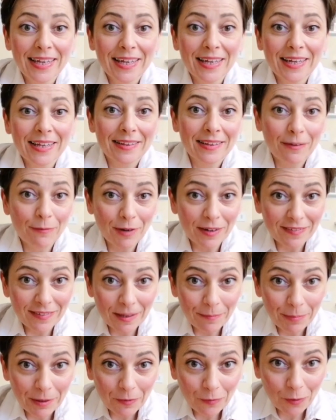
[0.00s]
The
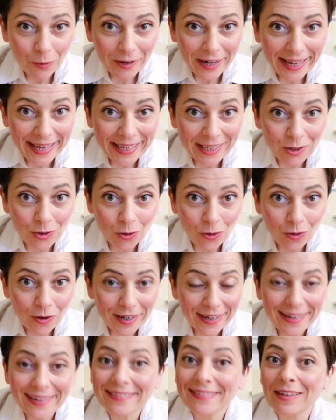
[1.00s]
recipe for egg dough
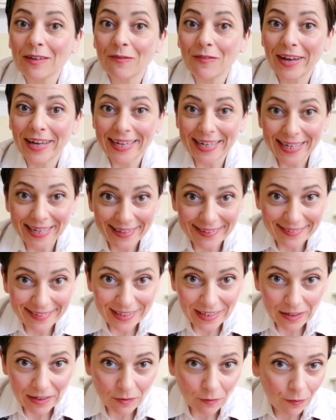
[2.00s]
is very
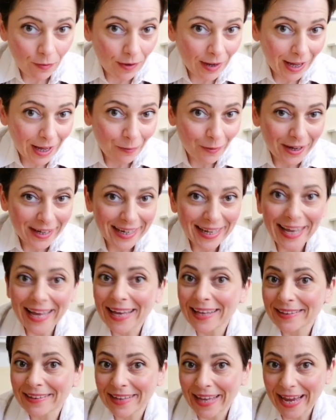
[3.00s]
easy, flour
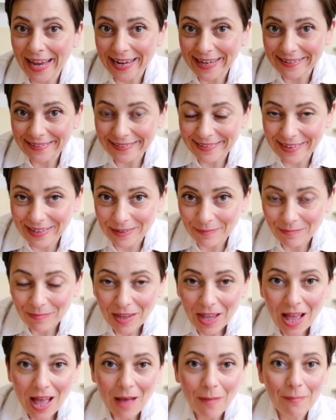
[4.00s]
and eggs,
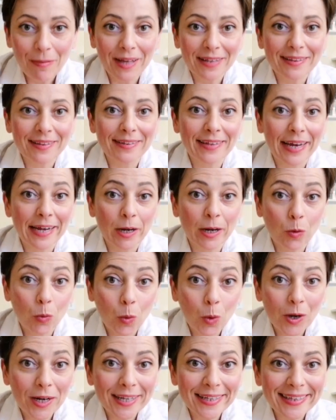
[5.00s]
but their
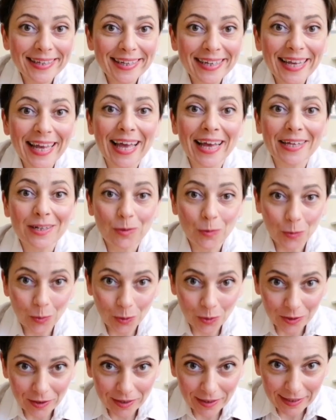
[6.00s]
quality and
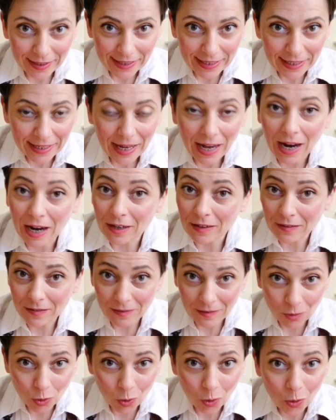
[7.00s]
quantity are
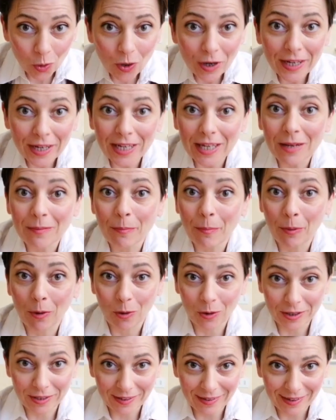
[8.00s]
so
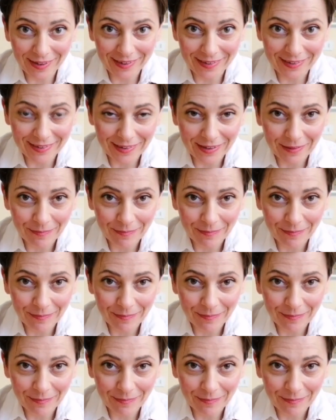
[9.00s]
important.